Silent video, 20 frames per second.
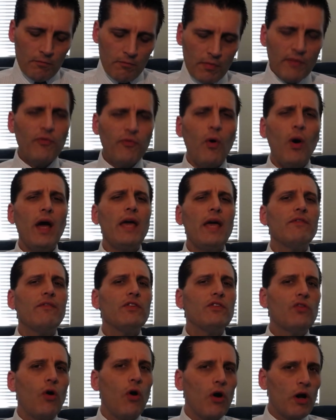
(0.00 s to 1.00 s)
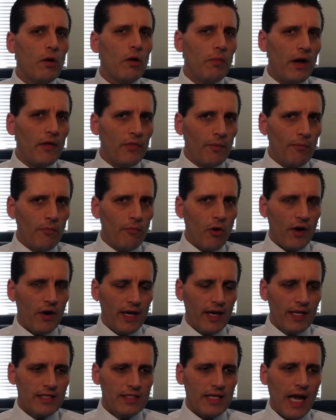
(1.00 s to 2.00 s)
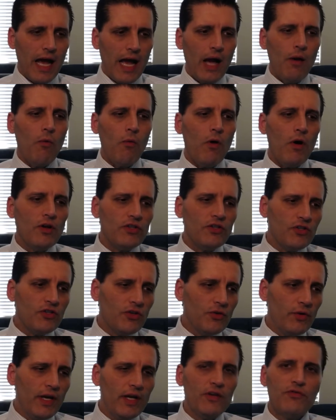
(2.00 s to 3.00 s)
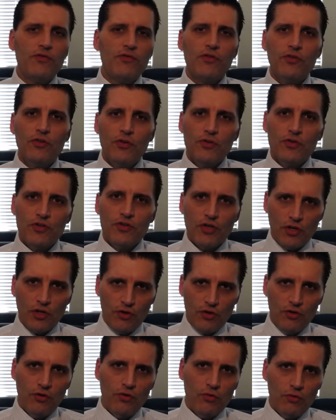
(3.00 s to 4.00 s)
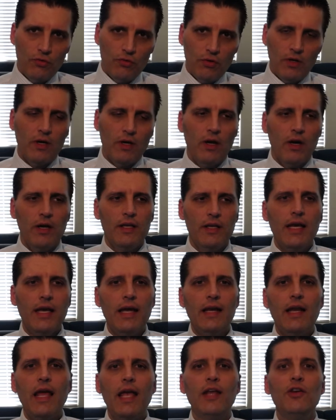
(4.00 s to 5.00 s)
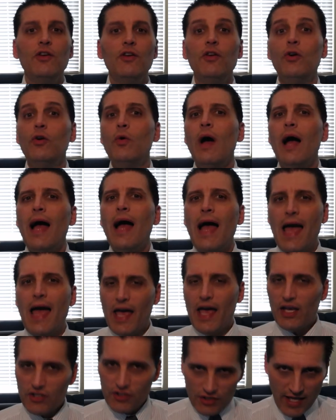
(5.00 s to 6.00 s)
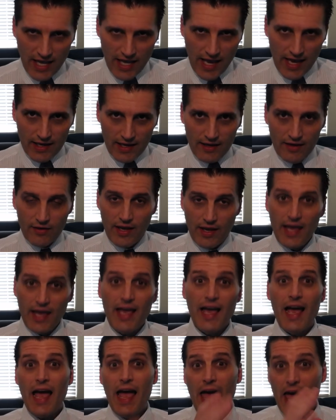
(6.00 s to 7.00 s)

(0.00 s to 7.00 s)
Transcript: Before I even talk about the markets, I want to introduce to you yet a new hashtag, okay?